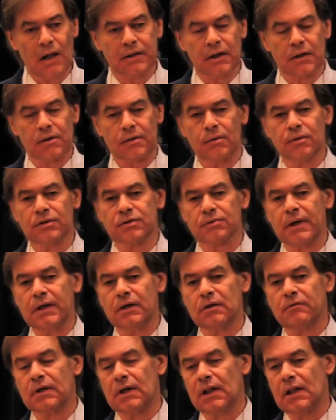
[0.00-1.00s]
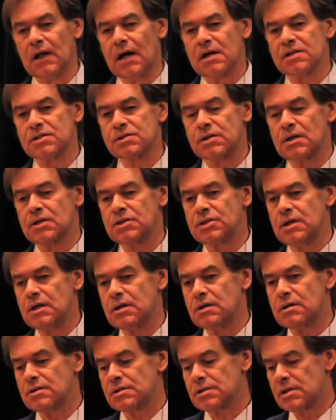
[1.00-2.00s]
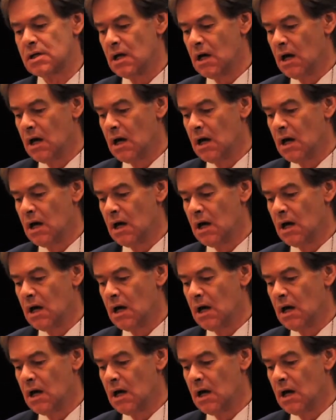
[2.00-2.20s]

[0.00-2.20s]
The growth rate over the last 6 years